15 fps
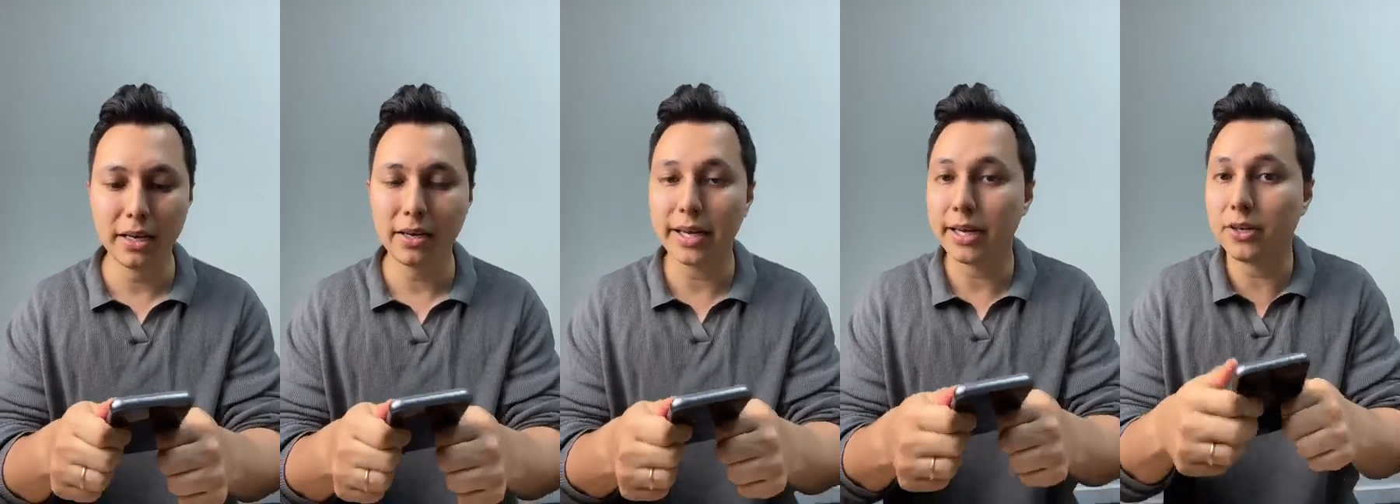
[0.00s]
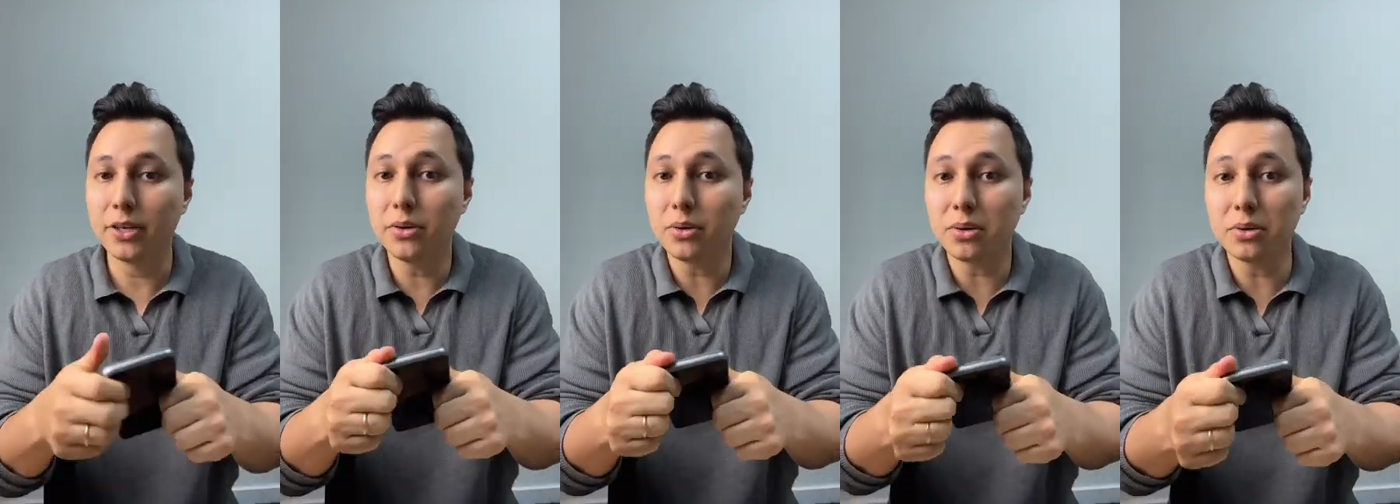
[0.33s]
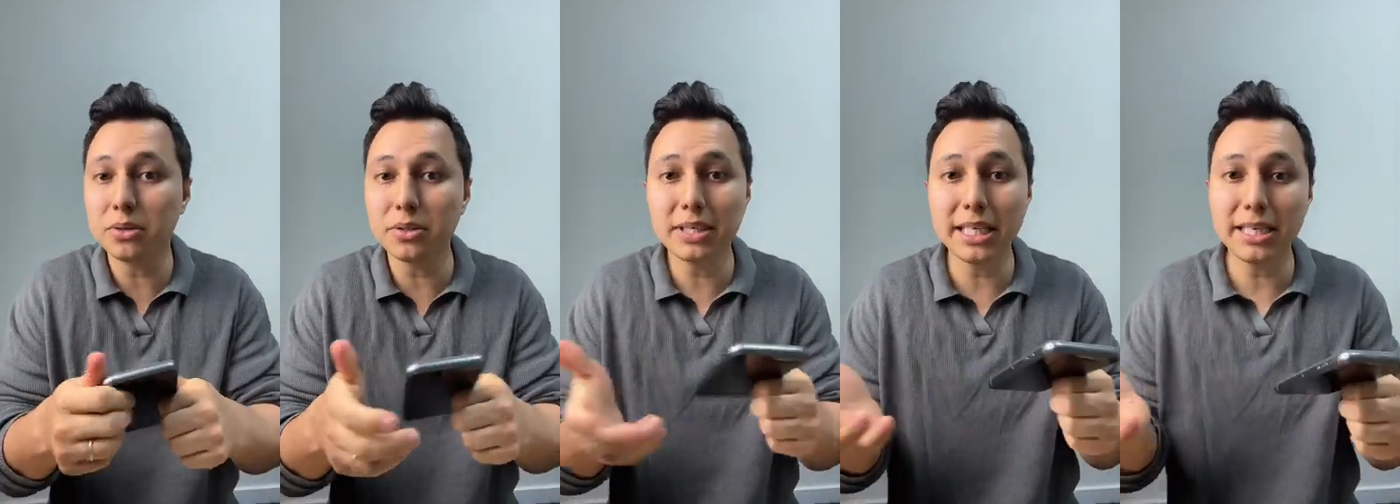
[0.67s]
and all
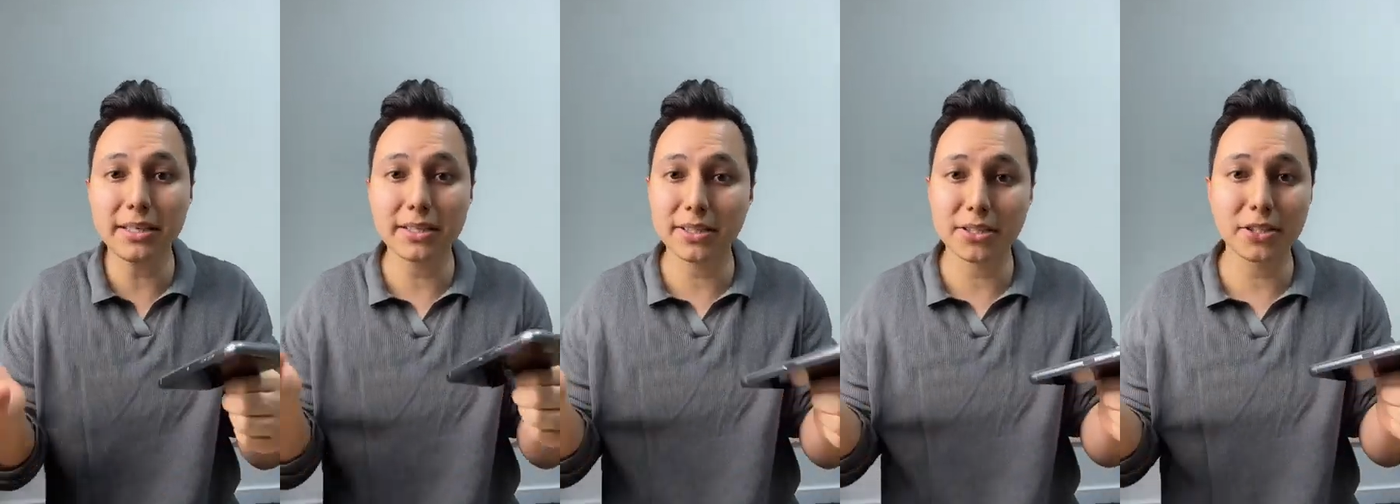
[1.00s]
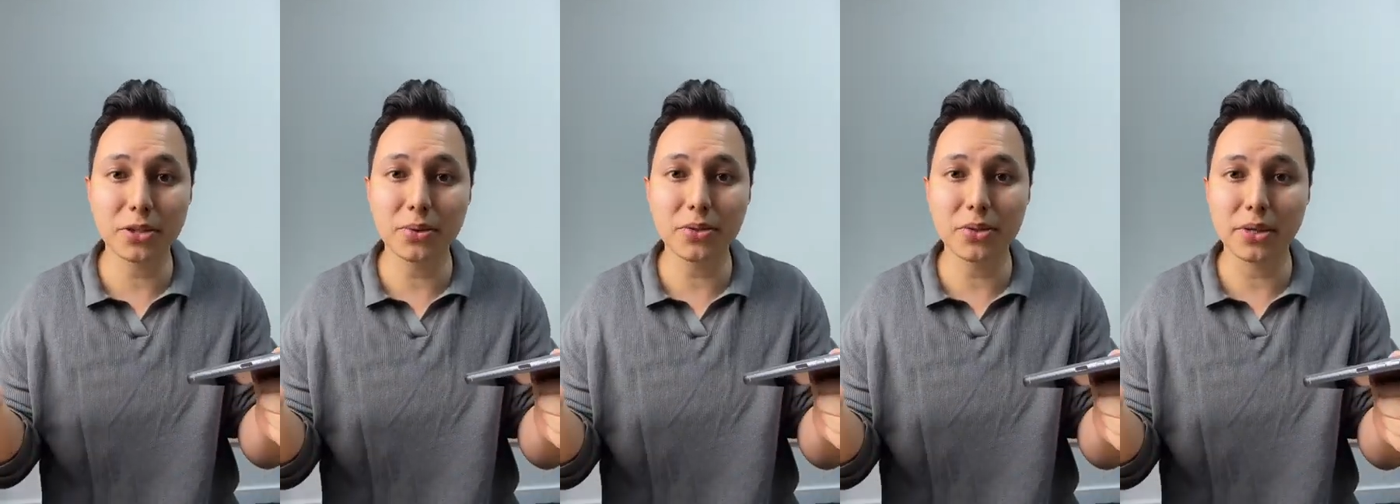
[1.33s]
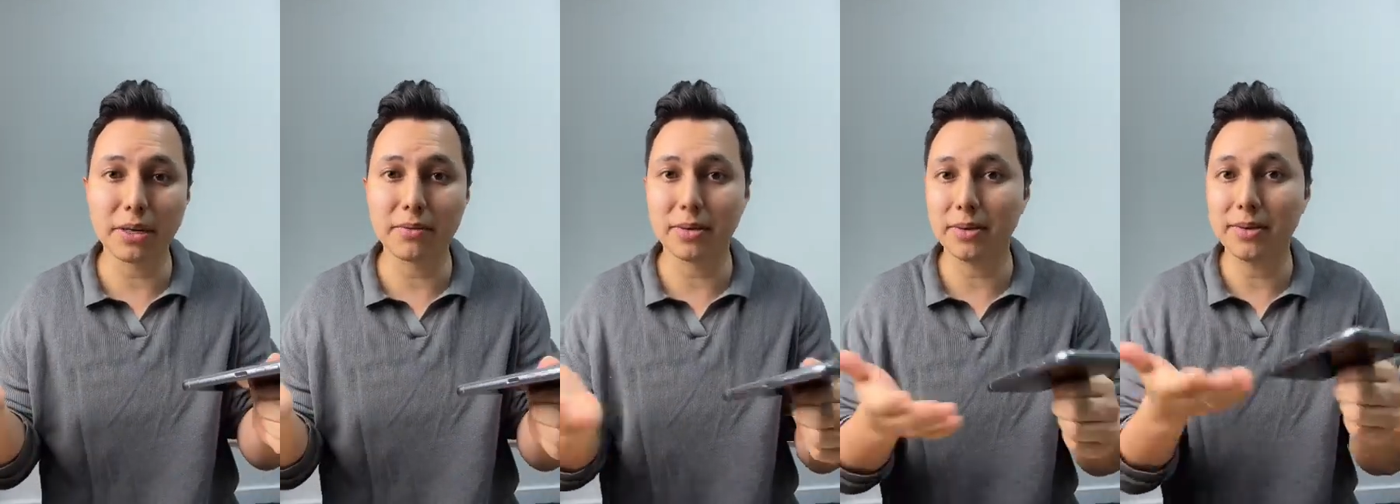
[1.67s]
you need is a
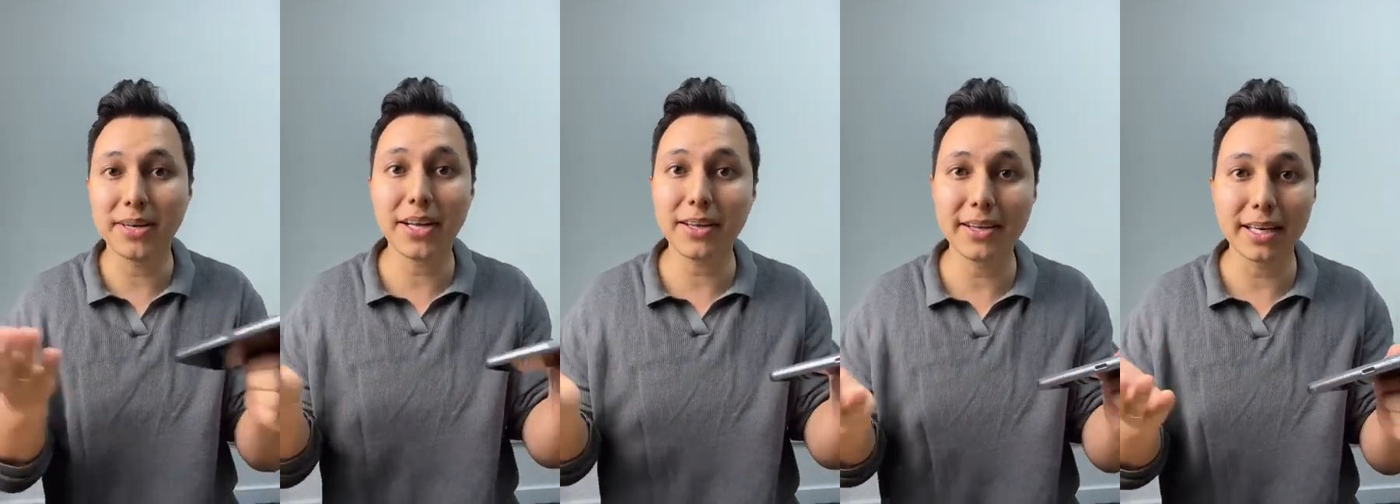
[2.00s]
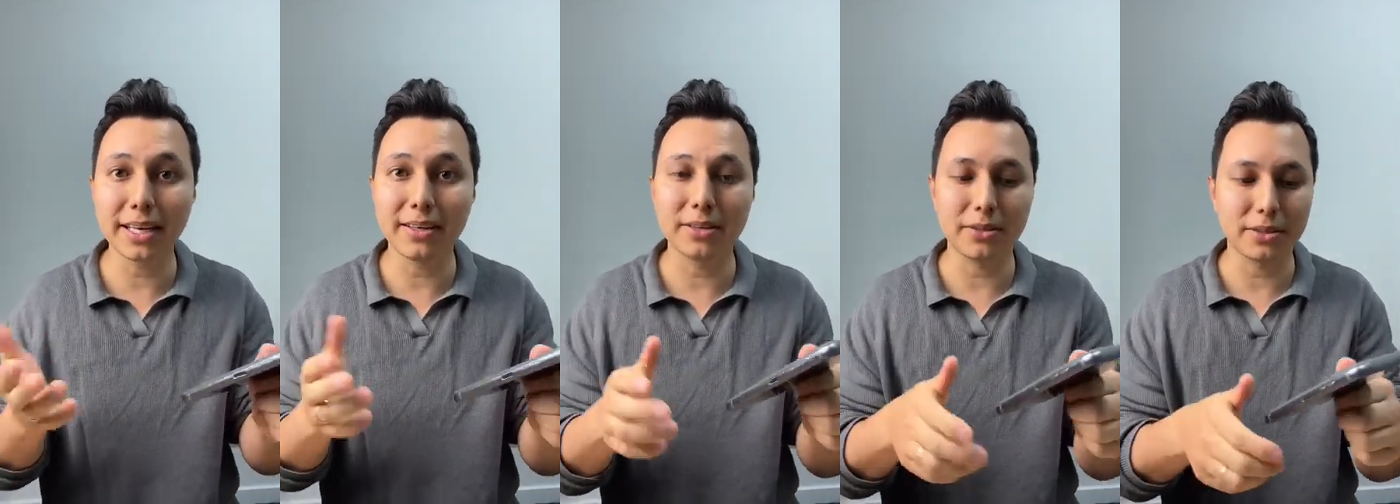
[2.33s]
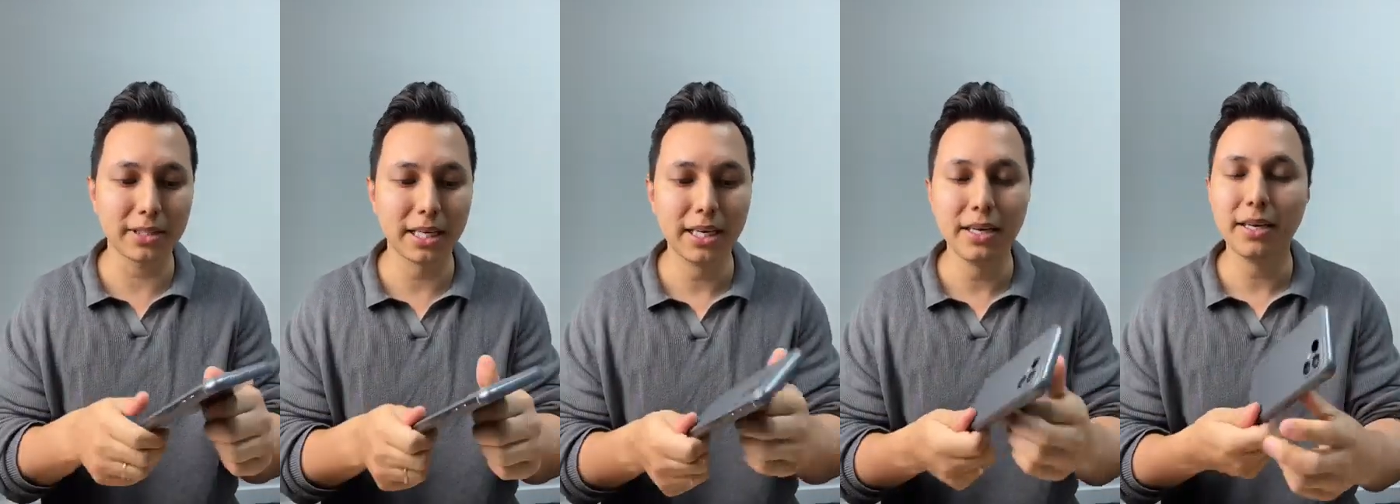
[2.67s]
screwdriver, nothing else.